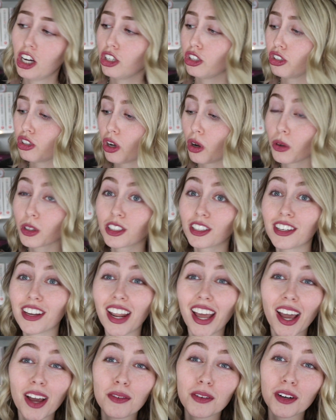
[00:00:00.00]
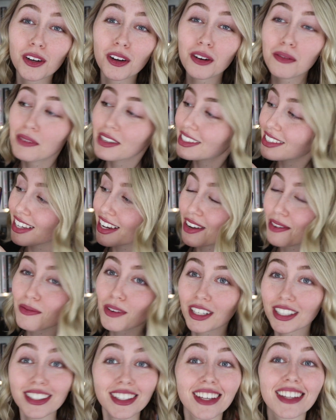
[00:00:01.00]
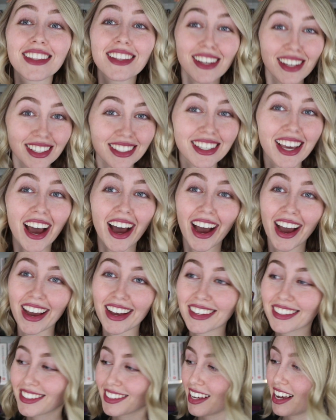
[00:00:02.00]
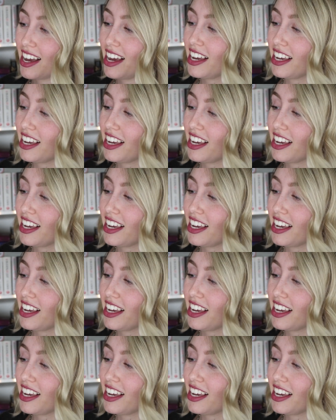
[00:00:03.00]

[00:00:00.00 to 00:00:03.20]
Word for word: So today we're going to be seeing what's in these guys.